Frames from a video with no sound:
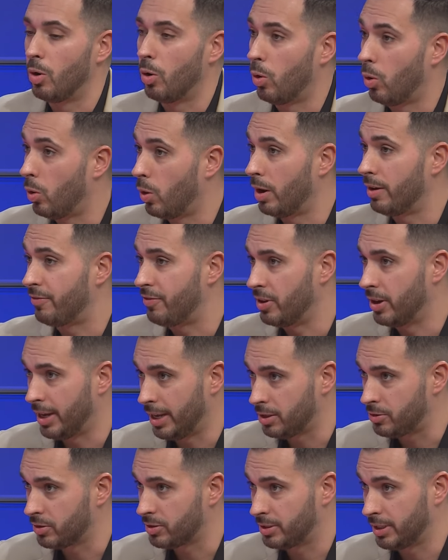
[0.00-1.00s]
Or if you're
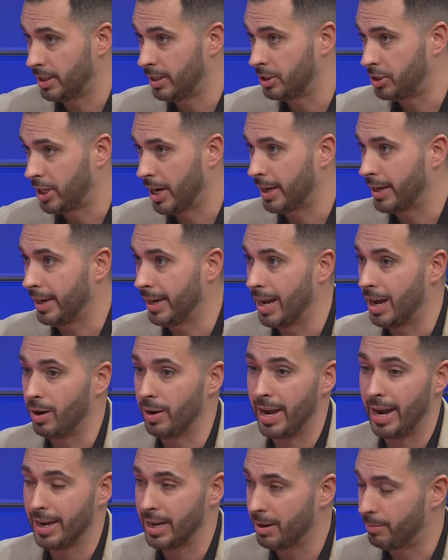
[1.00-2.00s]
interested in checking
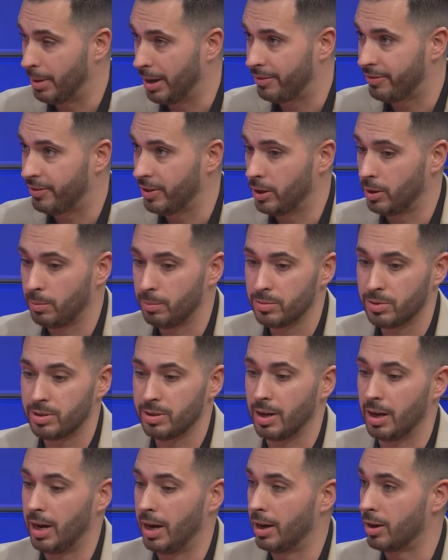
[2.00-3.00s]
out any of my
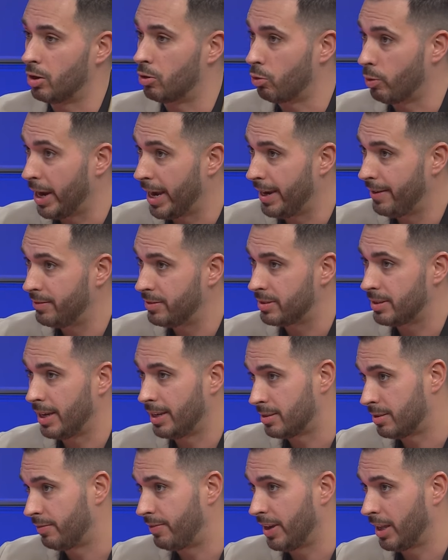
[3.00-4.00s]
films, uh, Graves
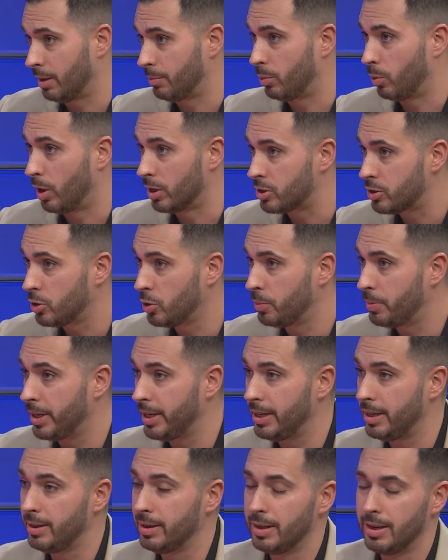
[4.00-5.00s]
is available on
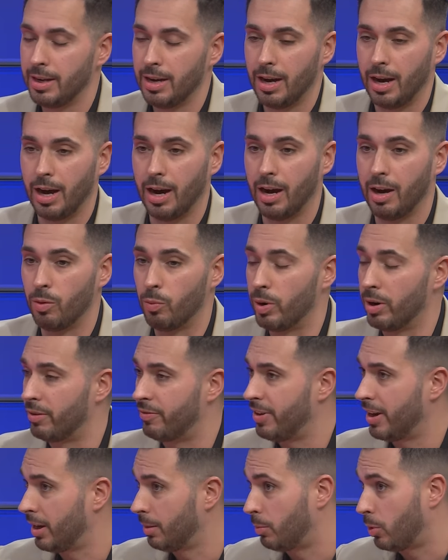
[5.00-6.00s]
Tubi. Uh, we're
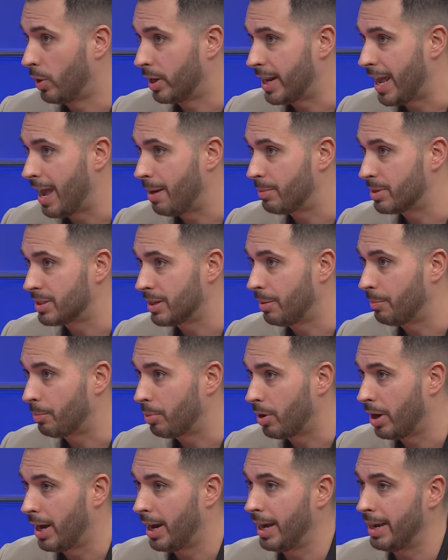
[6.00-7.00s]
available on Amazon
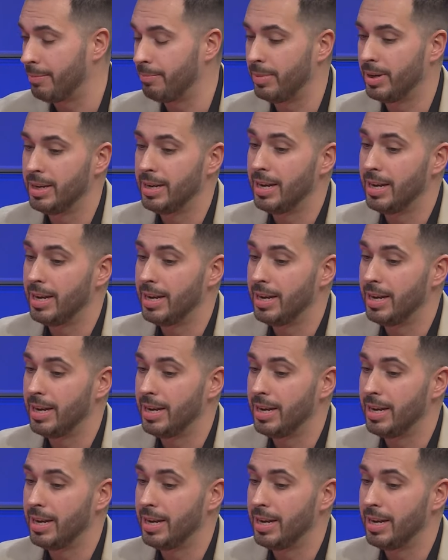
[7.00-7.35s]
Prime.